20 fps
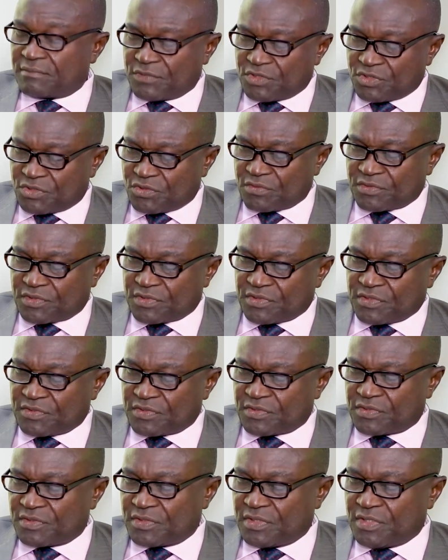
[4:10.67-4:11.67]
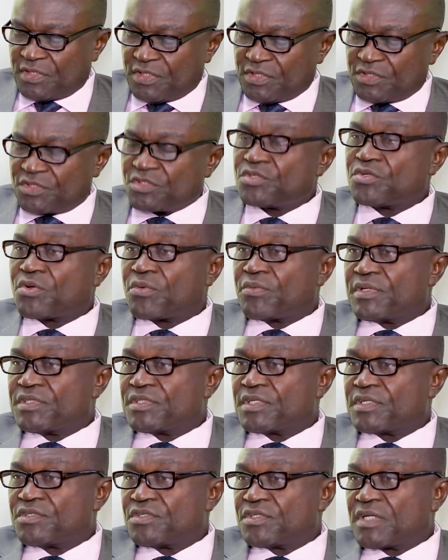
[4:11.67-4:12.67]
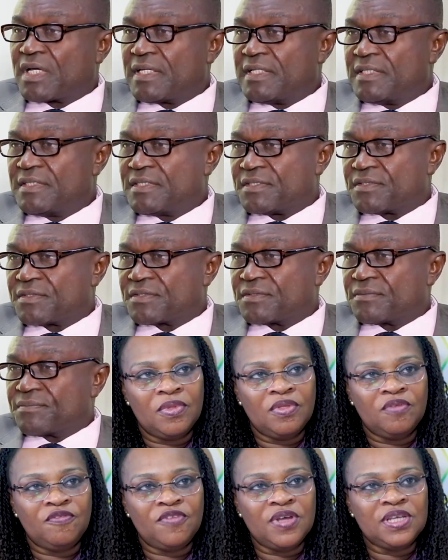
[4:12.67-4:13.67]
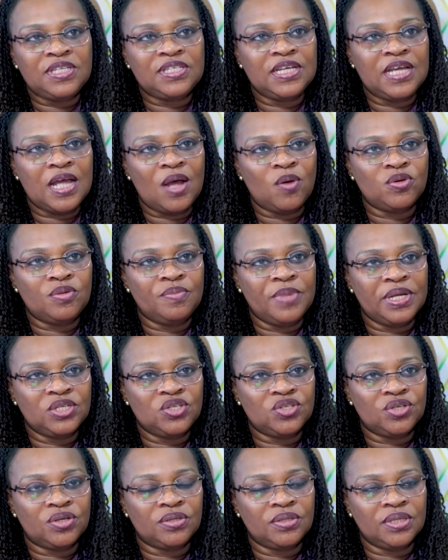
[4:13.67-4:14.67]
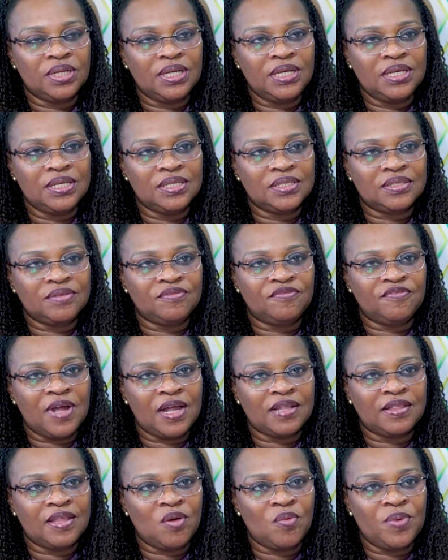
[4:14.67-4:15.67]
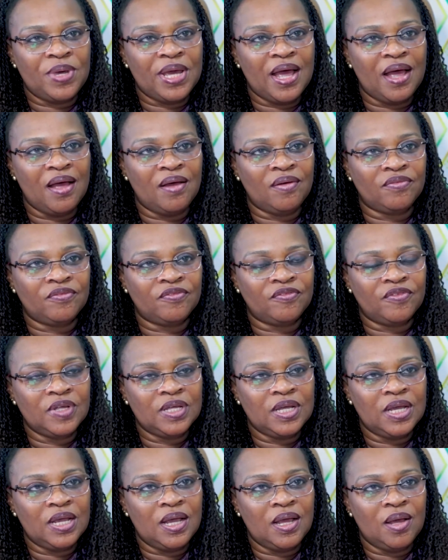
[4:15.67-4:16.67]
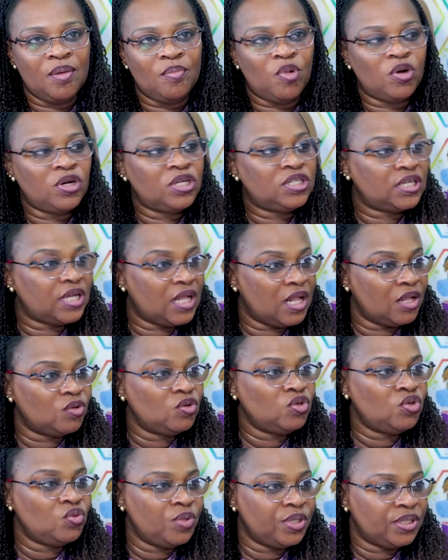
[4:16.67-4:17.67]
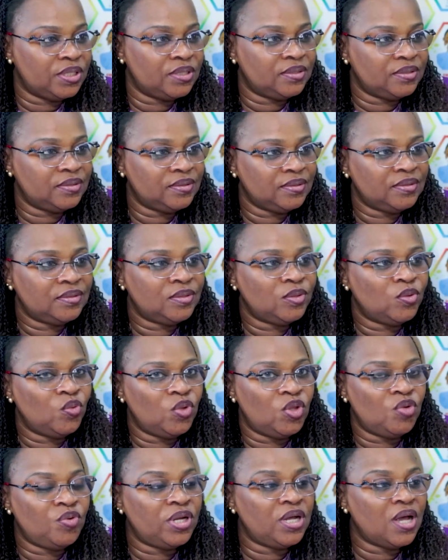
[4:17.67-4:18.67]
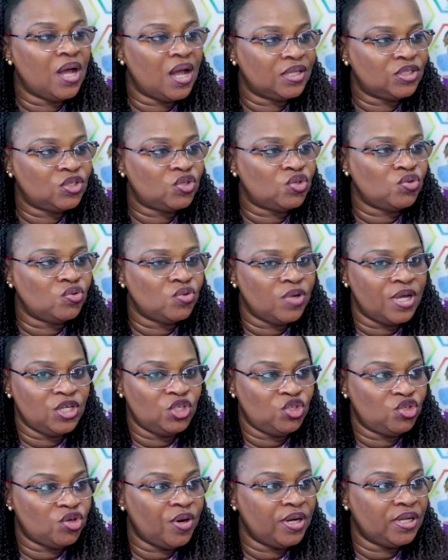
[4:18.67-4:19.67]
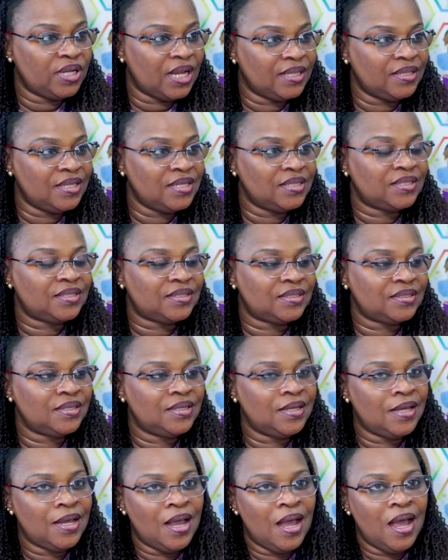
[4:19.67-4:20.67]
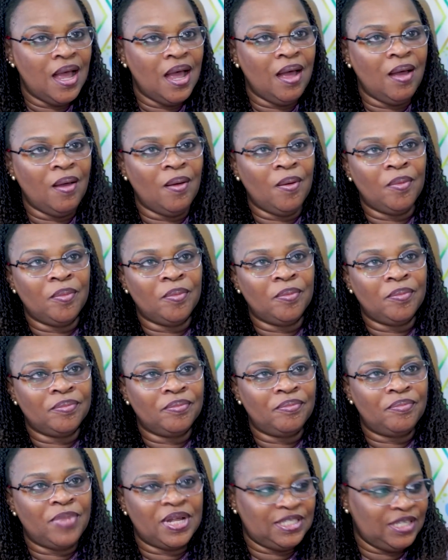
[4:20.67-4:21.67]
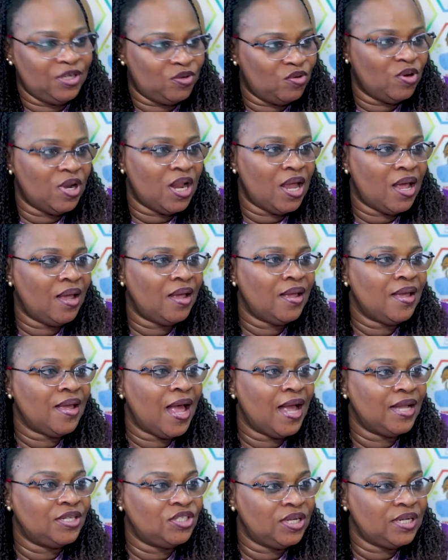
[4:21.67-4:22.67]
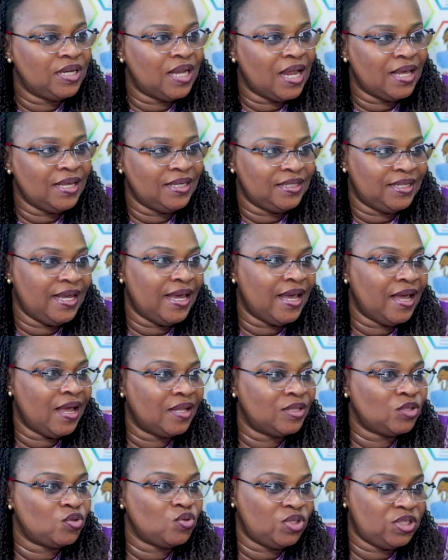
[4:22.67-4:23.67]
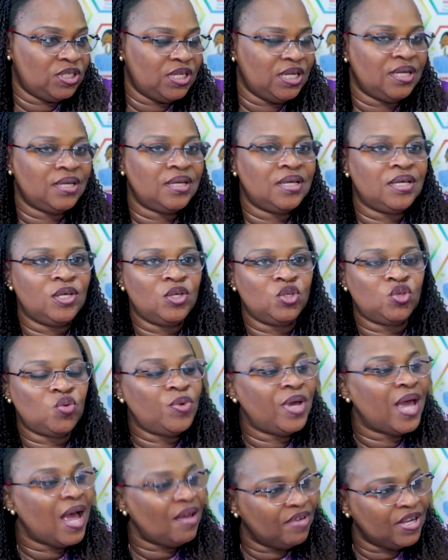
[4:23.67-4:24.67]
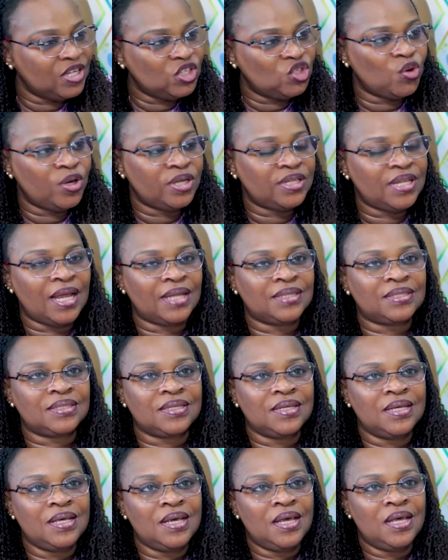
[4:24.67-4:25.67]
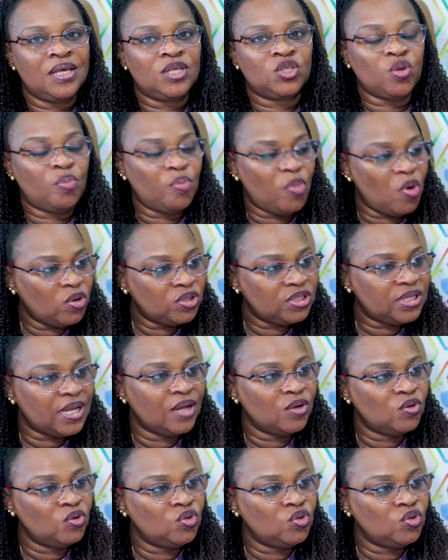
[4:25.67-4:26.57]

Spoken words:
success stories and challenges? The first thing I would mention is the fact that we have political goodwill with regards to ensuring that this particular agenda is here to stay. So we have enjoyed that support and